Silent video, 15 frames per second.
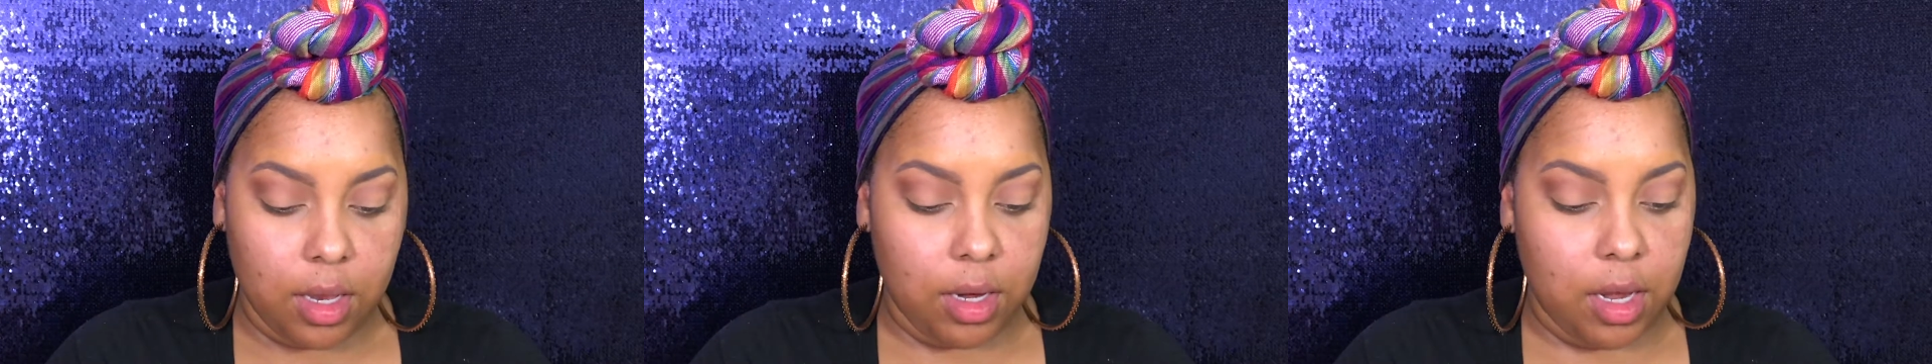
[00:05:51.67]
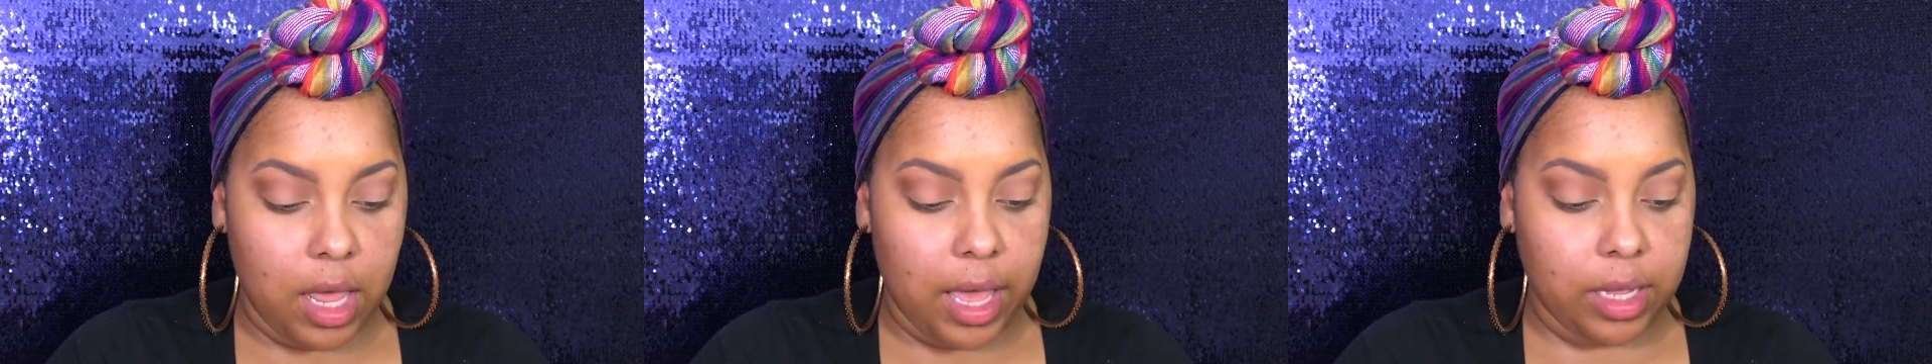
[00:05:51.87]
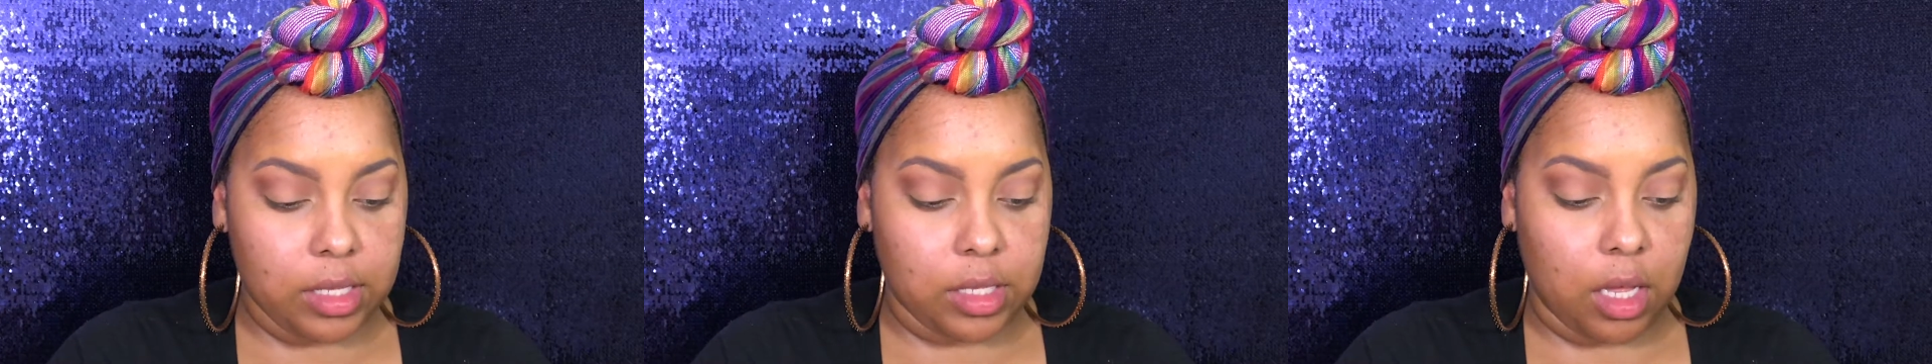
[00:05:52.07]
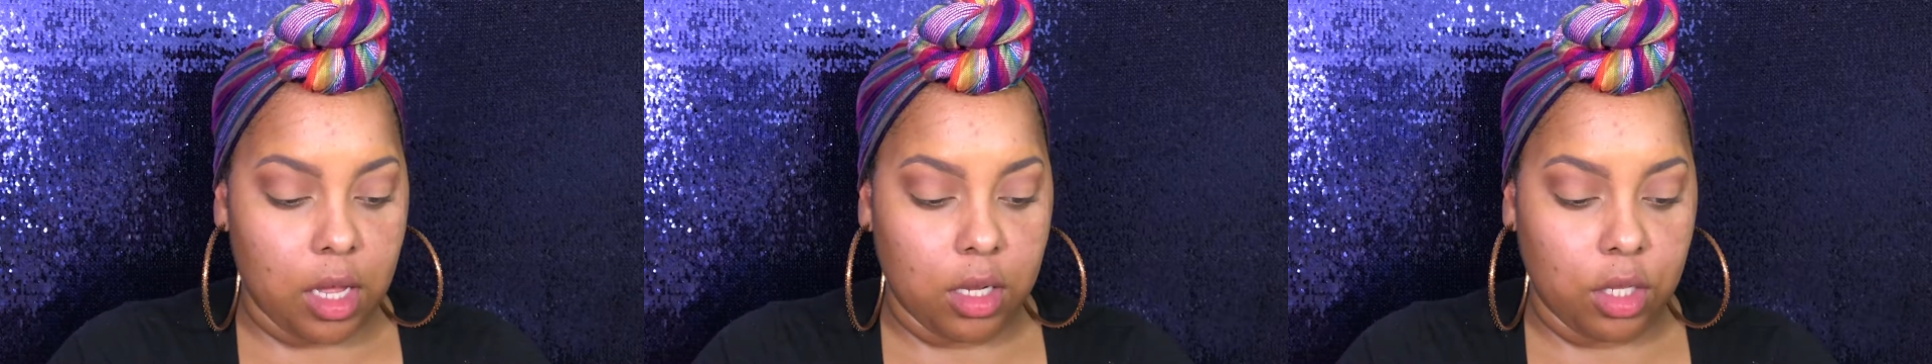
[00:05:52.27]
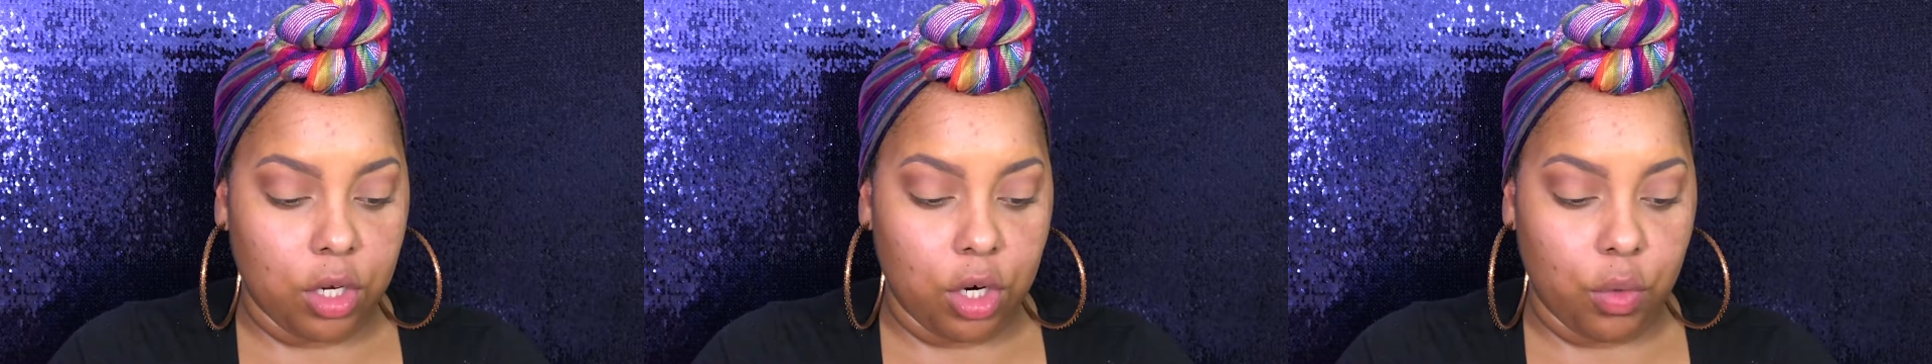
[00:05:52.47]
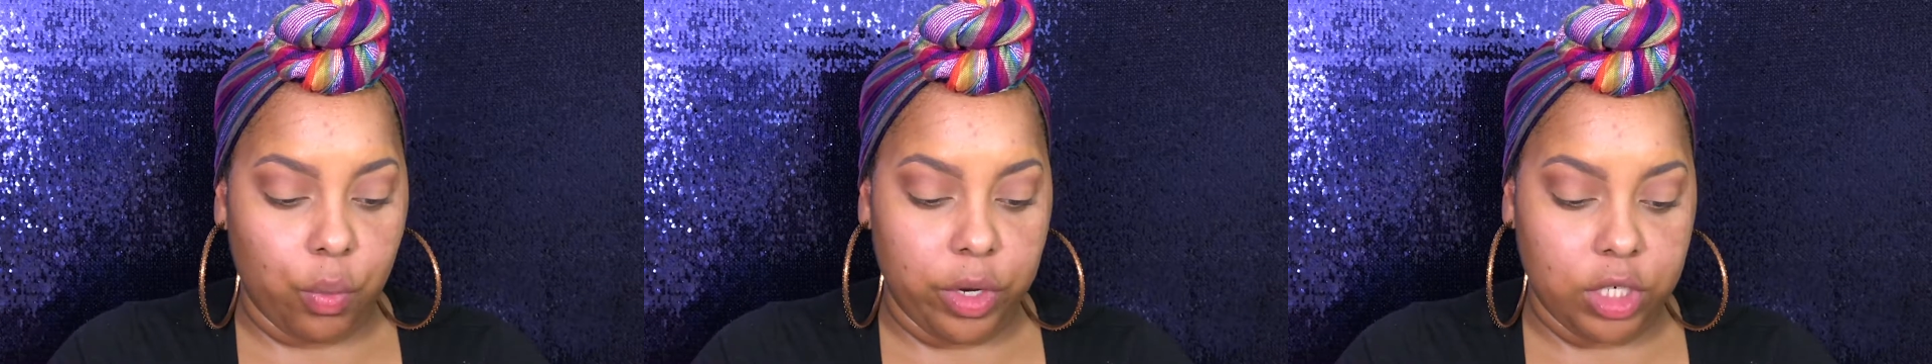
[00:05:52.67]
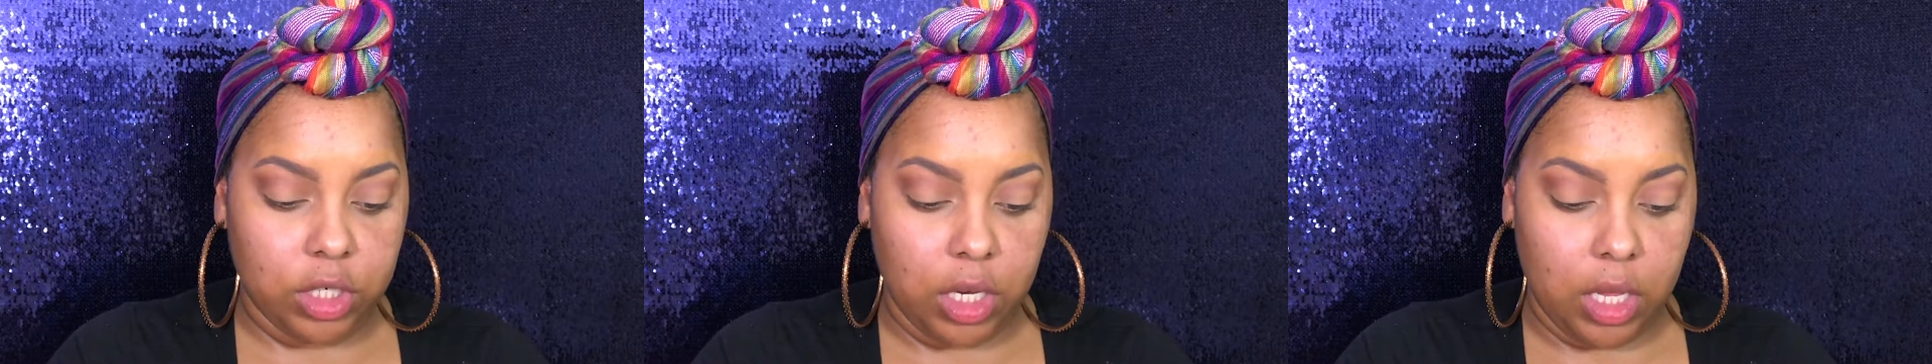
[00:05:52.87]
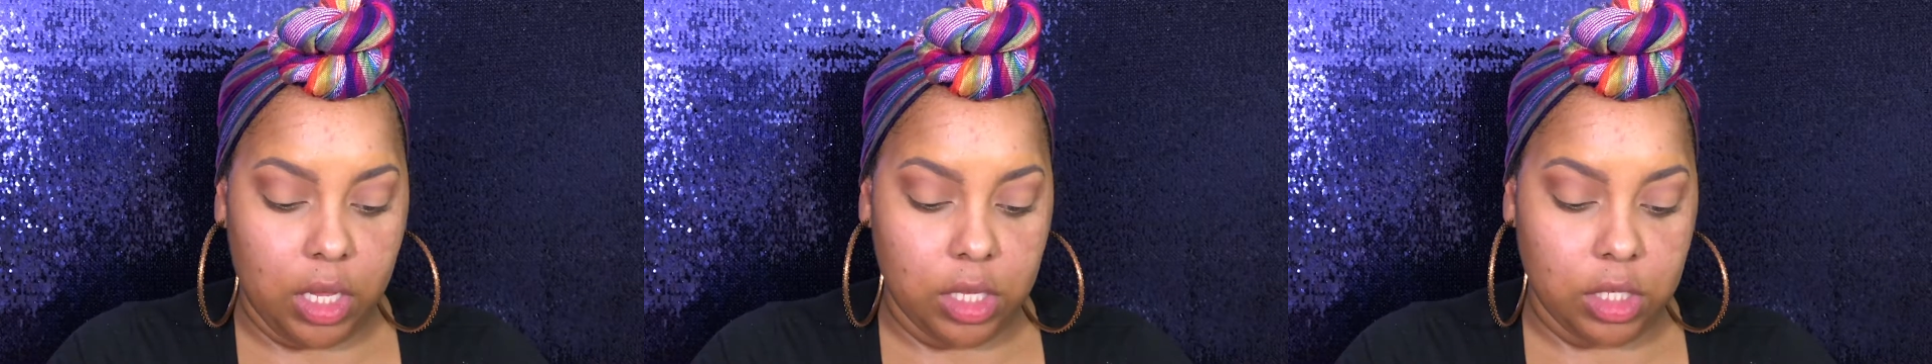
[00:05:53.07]
next color, which
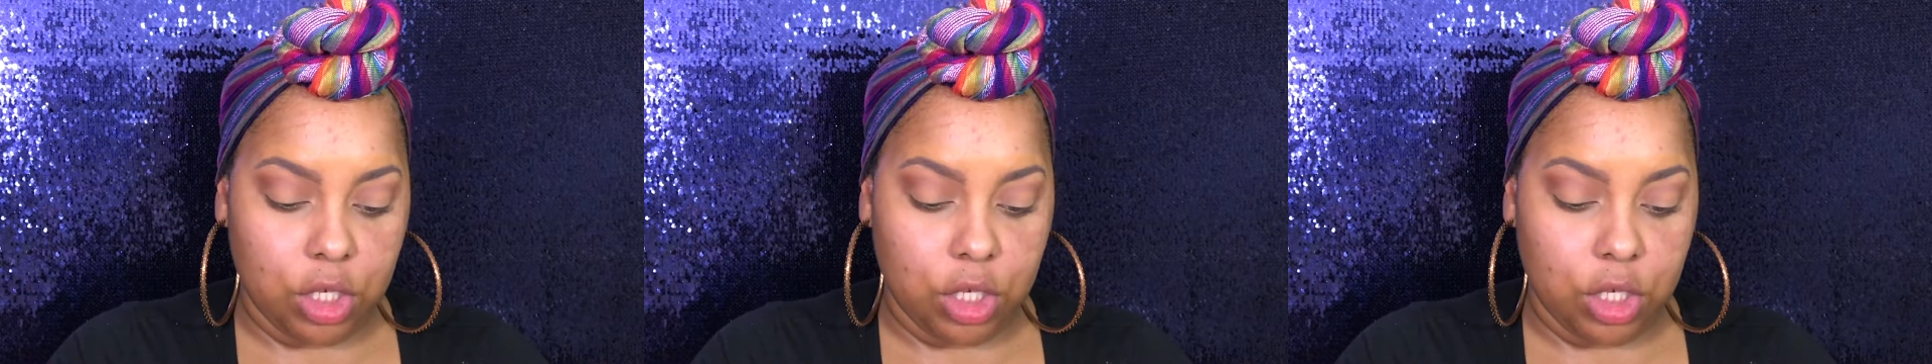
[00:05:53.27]
is